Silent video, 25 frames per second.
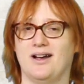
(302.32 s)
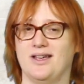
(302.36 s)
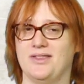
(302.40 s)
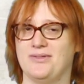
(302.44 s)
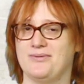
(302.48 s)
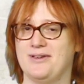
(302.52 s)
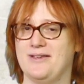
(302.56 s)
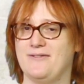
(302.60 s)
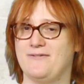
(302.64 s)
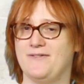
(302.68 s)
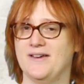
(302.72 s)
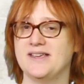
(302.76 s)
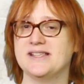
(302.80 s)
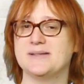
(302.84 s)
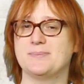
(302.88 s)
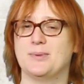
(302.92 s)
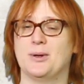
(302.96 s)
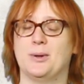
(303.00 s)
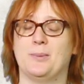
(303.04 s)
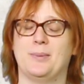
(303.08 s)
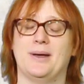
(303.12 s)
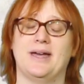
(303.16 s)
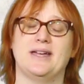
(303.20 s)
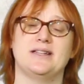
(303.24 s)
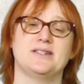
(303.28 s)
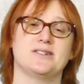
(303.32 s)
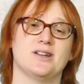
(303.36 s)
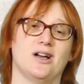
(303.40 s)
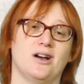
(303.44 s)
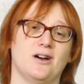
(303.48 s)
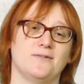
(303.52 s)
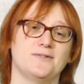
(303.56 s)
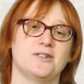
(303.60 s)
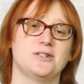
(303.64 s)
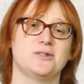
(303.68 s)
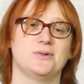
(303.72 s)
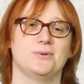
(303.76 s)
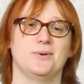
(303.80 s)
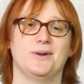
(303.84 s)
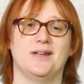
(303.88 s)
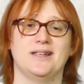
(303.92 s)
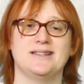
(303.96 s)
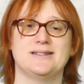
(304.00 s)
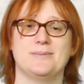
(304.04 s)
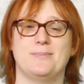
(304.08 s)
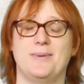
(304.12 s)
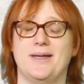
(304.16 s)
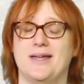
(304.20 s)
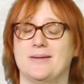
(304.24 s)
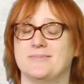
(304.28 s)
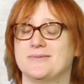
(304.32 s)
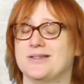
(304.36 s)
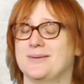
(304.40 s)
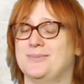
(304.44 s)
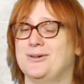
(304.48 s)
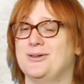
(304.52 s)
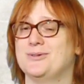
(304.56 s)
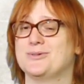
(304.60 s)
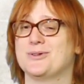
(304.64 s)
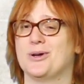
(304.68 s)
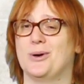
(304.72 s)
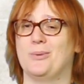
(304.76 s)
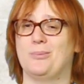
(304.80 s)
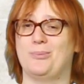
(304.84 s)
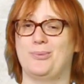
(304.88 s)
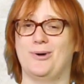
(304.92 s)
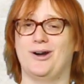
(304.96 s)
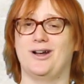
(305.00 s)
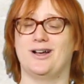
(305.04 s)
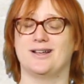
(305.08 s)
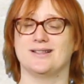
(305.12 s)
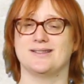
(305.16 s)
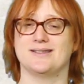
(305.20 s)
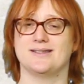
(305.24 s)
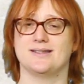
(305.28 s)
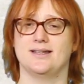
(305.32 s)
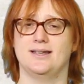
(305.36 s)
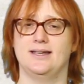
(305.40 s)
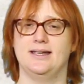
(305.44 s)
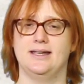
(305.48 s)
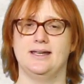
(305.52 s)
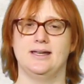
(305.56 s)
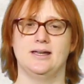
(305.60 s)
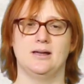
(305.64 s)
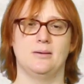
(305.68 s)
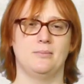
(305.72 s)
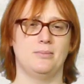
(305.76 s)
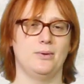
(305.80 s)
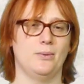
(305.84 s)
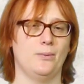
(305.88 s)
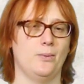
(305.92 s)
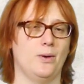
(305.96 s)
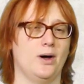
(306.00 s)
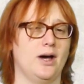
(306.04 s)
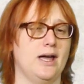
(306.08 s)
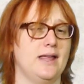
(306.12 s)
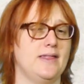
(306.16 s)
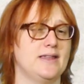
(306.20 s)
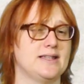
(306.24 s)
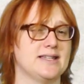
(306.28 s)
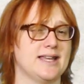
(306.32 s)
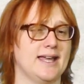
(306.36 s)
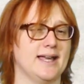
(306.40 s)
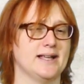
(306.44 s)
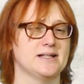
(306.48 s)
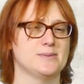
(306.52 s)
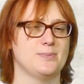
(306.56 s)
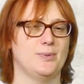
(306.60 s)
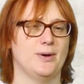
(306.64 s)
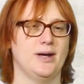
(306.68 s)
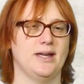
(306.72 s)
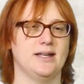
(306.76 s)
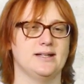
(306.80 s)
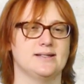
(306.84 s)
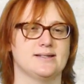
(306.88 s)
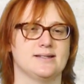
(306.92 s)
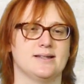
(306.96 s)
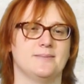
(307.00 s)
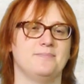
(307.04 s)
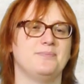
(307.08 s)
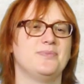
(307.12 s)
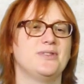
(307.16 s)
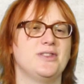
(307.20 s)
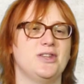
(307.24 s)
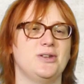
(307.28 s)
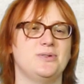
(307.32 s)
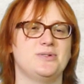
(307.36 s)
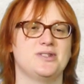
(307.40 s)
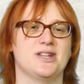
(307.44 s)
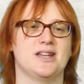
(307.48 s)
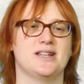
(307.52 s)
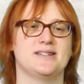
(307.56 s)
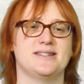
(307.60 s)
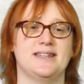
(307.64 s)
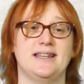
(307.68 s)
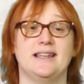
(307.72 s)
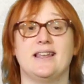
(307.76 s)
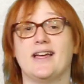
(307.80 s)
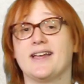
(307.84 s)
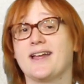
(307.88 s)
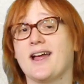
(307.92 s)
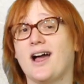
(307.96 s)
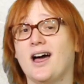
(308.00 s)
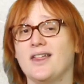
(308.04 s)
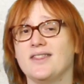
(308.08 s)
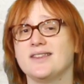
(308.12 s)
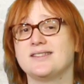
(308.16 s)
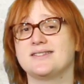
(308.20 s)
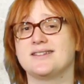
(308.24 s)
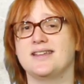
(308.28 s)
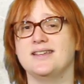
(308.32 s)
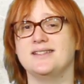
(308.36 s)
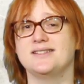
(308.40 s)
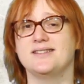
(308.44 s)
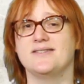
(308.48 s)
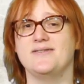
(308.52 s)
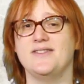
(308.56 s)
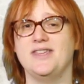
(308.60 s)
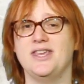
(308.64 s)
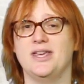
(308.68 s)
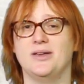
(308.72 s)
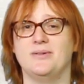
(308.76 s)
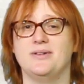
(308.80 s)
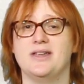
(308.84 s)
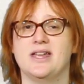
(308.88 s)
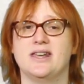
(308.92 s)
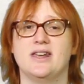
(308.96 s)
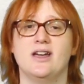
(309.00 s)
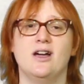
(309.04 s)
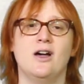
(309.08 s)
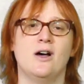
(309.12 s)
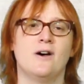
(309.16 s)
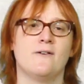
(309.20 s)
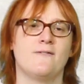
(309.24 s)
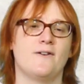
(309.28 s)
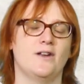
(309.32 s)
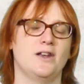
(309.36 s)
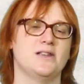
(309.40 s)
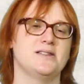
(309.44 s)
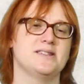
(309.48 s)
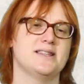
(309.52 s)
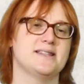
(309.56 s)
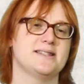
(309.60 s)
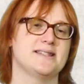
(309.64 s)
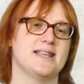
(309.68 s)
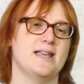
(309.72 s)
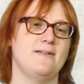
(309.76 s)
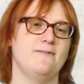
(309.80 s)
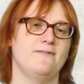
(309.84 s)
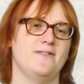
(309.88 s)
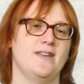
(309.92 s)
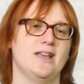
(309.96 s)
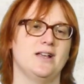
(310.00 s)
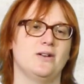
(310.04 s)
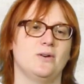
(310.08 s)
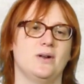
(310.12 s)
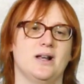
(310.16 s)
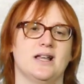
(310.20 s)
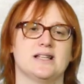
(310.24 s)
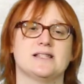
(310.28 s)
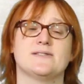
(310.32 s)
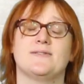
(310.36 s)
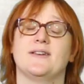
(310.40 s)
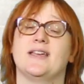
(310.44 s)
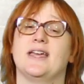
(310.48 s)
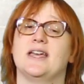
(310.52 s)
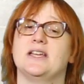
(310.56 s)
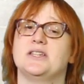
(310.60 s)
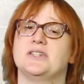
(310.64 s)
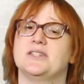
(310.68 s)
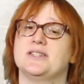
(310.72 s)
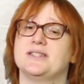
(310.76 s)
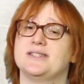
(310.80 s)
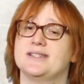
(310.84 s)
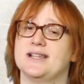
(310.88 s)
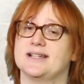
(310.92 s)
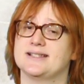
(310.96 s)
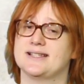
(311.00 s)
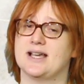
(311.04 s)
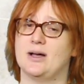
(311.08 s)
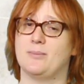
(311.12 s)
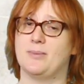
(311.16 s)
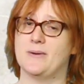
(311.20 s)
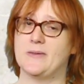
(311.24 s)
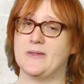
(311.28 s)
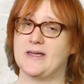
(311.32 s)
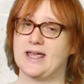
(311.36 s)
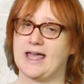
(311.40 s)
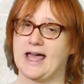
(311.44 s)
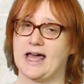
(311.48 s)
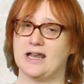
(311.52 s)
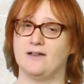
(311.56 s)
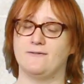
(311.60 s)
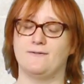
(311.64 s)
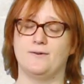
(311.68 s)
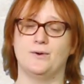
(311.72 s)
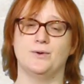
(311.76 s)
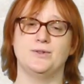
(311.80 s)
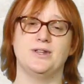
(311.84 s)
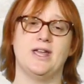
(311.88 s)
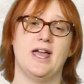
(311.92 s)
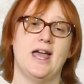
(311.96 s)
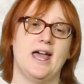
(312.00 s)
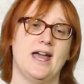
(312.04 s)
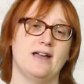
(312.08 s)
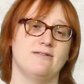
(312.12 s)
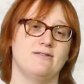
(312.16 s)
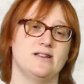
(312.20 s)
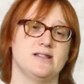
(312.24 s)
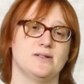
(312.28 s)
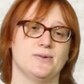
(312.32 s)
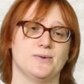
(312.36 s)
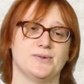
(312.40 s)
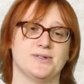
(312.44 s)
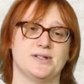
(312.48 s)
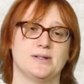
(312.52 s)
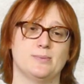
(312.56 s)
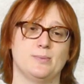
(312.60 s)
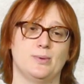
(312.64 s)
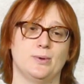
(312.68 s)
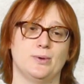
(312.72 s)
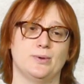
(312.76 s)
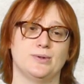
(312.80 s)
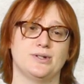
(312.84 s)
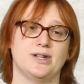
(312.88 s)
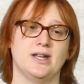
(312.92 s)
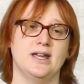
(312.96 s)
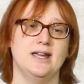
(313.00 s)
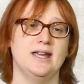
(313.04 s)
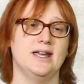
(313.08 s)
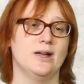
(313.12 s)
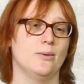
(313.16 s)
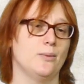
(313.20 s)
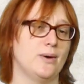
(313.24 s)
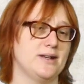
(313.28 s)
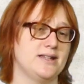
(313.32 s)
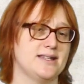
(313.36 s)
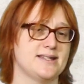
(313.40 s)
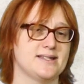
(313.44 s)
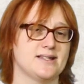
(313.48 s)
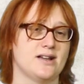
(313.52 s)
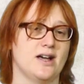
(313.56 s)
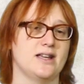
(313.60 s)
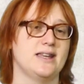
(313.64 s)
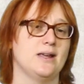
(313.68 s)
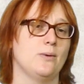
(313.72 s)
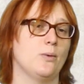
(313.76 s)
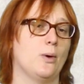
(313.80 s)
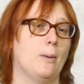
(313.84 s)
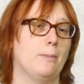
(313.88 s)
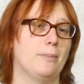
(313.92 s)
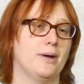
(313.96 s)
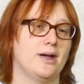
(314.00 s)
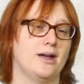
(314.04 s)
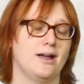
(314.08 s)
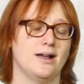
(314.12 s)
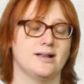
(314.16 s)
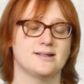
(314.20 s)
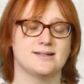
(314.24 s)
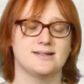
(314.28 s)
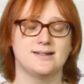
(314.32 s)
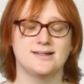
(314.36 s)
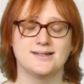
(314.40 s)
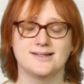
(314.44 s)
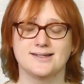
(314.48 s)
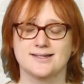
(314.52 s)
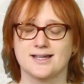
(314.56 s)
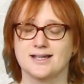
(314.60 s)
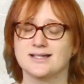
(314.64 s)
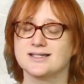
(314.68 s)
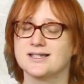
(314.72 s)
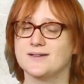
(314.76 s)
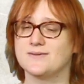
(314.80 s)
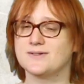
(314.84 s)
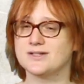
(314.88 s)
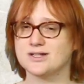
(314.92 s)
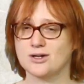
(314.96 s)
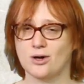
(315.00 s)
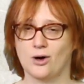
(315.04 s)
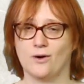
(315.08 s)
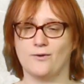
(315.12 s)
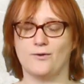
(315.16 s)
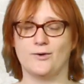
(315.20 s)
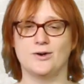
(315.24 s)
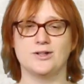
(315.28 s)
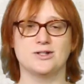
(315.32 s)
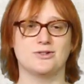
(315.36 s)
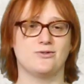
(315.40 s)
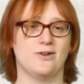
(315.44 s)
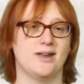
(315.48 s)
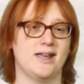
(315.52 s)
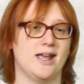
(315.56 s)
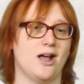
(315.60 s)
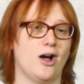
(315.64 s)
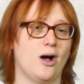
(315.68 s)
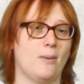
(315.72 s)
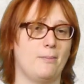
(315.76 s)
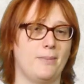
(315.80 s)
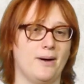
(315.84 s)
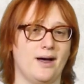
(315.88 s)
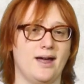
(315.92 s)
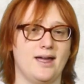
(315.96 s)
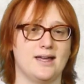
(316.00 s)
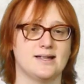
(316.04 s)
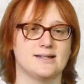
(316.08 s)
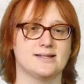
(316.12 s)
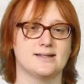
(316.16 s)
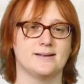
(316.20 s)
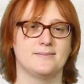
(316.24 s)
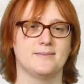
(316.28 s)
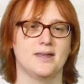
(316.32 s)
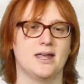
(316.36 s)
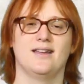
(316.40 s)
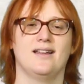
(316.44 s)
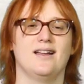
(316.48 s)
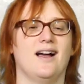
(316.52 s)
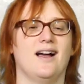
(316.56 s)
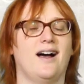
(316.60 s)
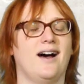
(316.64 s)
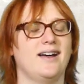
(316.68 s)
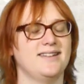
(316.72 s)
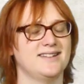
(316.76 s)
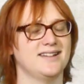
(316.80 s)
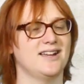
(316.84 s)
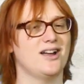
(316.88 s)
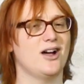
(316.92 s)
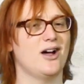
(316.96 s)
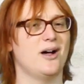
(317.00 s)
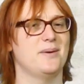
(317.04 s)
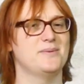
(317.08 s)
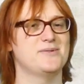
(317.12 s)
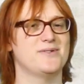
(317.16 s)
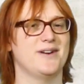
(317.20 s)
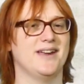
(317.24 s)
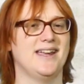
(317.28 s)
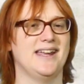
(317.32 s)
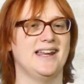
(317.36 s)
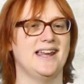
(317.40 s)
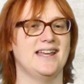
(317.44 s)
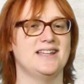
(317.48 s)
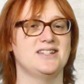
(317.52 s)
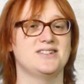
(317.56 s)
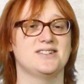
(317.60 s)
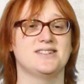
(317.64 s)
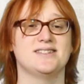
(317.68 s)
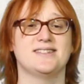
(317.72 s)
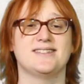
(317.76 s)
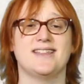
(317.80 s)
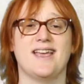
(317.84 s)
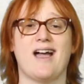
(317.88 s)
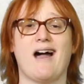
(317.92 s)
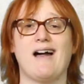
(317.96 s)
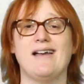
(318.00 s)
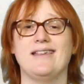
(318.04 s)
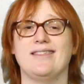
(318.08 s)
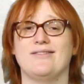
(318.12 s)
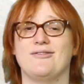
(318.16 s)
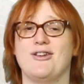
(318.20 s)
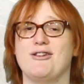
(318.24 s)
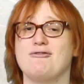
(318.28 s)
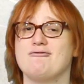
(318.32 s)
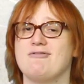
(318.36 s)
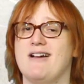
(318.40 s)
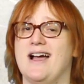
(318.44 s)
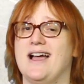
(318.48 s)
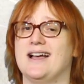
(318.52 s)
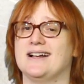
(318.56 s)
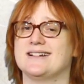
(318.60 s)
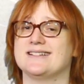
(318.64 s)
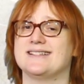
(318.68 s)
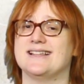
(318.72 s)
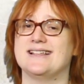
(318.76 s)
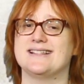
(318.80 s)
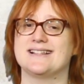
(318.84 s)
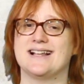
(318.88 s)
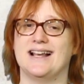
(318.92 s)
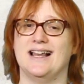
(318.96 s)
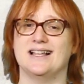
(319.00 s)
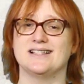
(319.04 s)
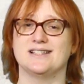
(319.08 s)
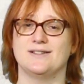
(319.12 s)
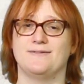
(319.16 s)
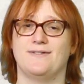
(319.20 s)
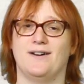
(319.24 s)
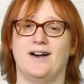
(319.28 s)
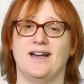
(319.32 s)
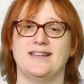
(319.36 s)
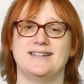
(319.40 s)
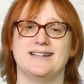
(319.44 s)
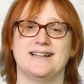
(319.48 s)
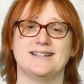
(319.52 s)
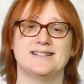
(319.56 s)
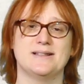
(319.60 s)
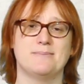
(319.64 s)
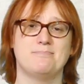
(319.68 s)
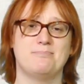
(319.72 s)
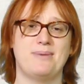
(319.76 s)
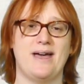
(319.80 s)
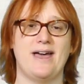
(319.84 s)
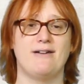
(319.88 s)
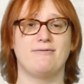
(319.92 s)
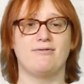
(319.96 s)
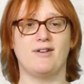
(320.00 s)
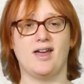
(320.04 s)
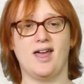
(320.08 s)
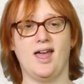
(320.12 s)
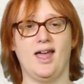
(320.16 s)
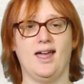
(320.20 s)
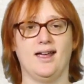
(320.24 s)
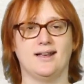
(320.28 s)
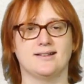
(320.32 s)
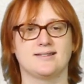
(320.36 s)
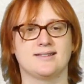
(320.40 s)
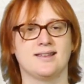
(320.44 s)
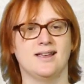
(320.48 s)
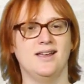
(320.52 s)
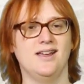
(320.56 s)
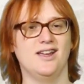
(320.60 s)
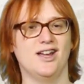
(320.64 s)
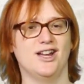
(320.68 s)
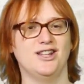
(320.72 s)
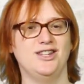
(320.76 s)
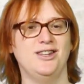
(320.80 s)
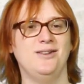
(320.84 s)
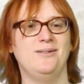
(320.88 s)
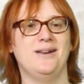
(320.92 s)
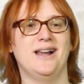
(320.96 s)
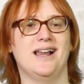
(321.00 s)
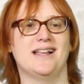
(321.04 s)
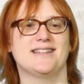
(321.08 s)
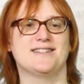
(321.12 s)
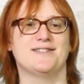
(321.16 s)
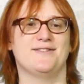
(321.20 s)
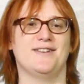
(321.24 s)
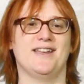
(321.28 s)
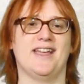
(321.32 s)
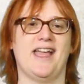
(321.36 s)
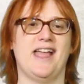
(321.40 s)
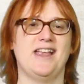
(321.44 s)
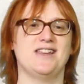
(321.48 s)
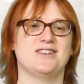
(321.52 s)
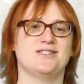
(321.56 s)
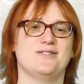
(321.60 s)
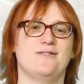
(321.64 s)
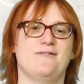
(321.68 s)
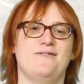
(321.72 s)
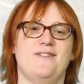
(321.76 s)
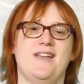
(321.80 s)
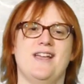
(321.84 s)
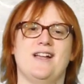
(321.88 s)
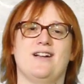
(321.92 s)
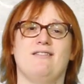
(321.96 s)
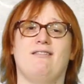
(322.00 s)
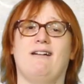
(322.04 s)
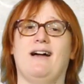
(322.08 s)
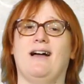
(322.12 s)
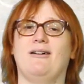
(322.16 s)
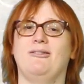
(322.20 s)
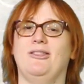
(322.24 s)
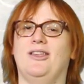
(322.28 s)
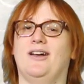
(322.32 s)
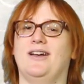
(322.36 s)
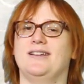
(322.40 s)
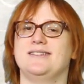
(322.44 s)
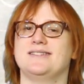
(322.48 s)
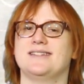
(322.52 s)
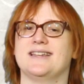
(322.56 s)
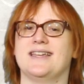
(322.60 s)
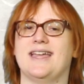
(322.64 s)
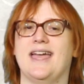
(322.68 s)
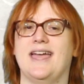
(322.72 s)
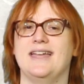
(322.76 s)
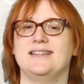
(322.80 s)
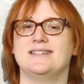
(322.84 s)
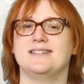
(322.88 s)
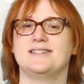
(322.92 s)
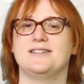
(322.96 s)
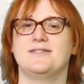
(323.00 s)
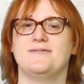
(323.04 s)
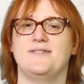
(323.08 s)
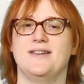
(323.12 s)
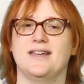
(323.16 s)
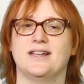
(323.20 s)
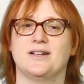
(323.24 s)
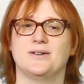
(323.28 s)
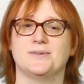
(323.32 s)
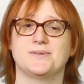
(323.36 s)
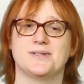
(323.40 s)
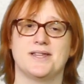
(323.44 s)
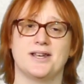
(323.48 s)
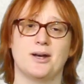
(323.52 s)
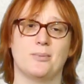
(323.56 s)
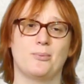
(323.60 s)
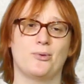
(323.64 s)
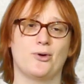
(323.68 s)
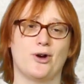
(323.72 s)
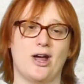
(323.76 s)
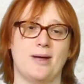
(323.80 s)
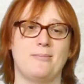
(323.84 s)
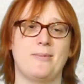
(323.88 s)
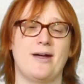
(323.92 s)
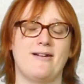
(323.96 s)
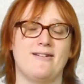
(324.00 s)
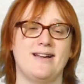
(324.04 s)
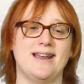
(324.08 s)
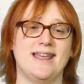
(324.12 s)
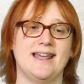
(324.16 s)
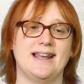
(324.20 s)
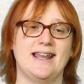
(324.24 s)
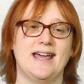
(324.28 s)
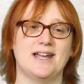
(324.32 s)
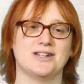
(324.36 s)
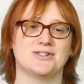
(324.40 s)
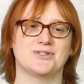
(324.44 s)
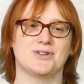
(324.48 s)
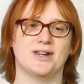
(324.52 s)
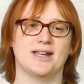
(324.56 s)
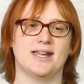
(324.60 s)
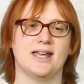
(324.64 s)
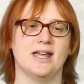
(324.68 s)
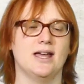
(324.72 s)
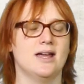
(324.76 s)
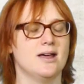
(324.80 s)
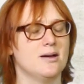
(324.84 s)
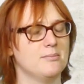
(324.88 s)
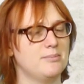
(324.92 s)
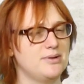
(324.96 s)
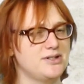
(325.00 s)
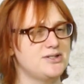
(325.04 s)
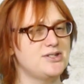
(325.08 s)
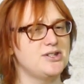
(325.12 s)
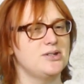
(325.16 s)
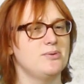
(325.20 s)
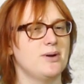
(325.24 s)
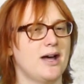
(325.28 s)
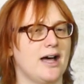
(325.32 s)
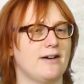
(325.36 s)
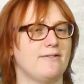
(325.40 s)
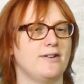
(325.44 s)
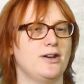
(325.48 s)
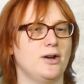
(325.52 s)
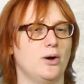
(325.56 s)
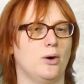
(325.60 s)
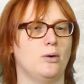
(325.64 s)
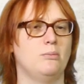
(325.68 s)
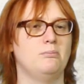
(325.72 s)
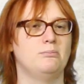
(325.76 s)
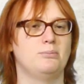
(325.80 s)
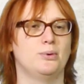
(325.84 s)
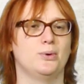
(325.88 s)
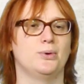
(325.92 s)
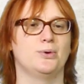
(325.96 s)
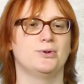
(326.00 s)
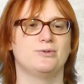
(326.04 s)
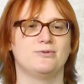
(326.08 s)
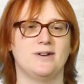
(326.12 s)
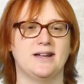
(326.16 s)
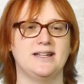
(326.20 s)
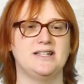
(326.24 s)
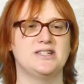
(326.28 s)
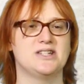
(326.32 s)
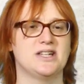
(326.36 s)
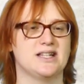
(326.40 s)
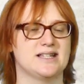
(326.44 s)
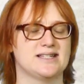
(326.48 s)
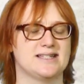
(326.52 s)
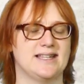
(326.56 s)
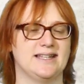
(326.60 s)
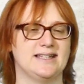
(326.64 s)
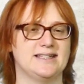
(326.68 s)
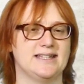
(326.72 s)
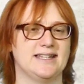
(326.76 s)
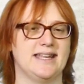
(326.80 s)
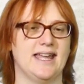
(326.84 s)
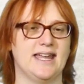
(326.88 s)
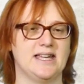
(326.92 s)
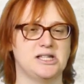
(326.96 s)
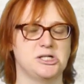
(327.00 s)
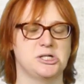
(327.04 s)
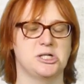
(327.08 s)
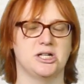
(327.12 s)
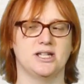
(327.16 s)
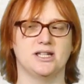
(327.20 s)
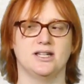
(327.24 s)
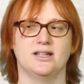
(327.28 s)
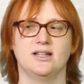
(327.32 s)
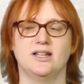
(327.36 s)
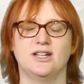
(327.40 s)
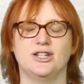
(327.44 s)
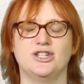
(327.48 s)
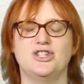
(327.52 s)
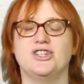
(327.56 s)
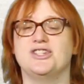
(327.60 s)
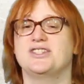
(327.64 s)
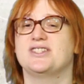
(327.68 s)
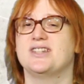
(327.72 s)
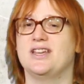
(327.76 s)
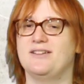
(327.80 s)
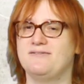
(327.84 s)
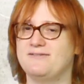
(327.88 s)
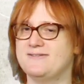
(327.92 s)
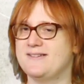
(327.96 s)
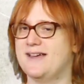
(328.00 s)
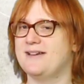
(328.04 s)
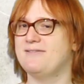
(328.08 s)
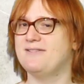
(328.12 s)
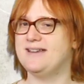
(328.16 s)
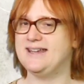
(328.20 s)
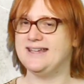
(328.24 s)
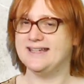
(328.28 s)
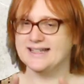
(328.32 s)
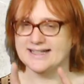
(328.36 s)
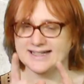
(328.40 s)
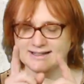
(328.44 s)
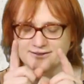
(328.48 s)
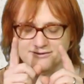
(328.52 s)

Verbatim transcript: i3 Facebook page after talking to BMW top brass. But why the tax breaks? New Jersey, like other states in the Union, follows the same vehicle classification set up by the California Air Resources Board when deciding what perks and incentives to offer its green car buyers. Under CARB's regulations, the i3 Rex is classified as a BEV-X, a new classification of vehicle outlined to cater to vehicles that are primarily electric but do have an onboard range-extending engine. Just a very,